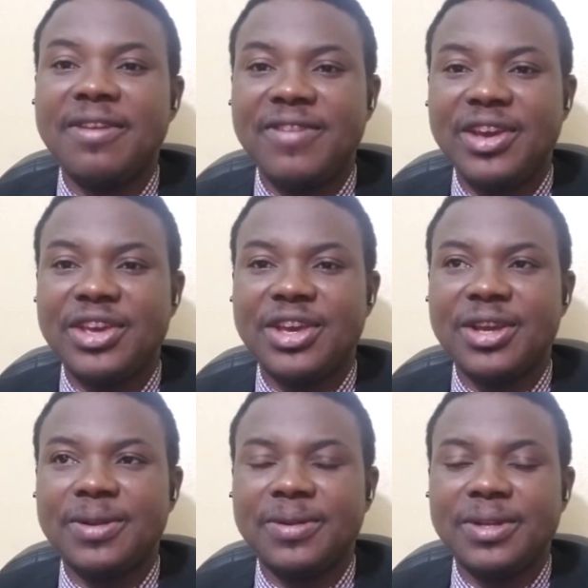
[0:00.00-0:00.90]
Very
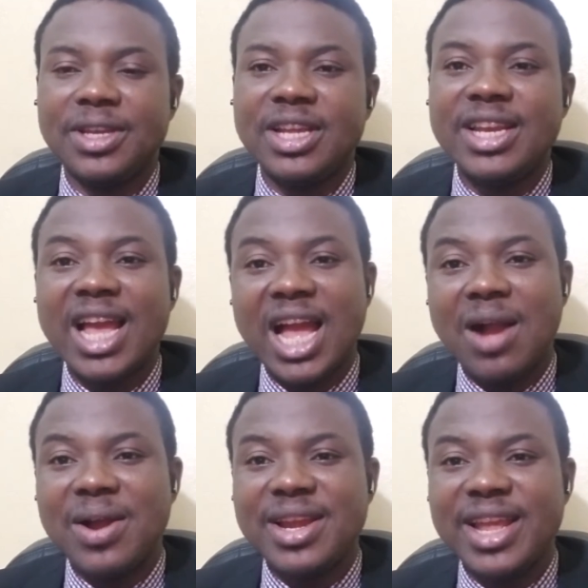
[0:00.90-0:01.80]
good. Now,
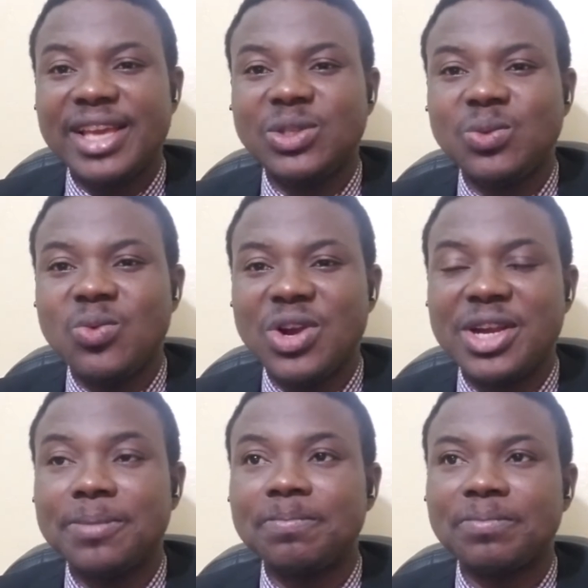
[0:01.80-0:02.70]
our next
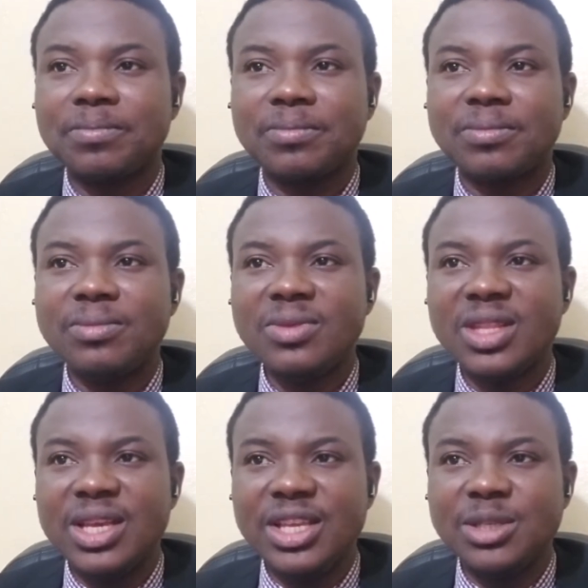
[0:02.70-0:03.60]
word
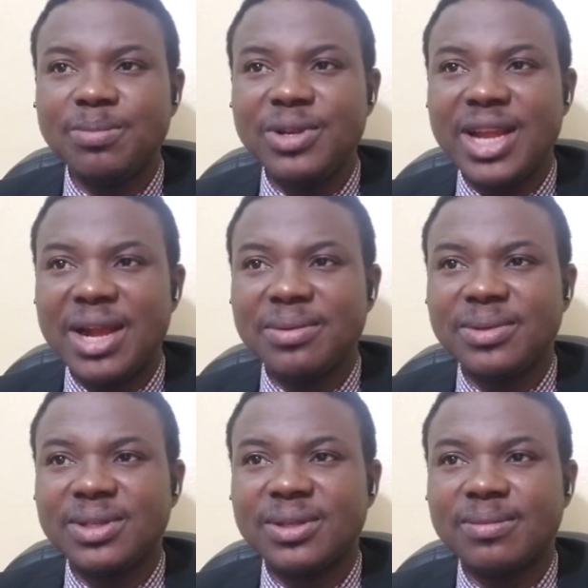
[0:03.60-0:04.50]
is
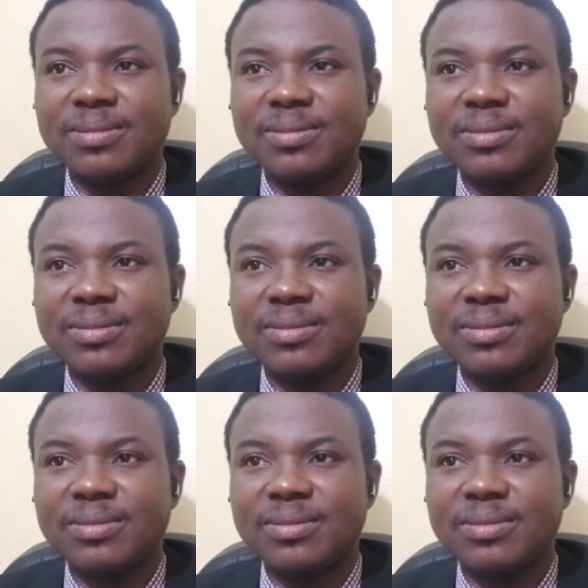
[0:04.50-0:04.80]
pronounced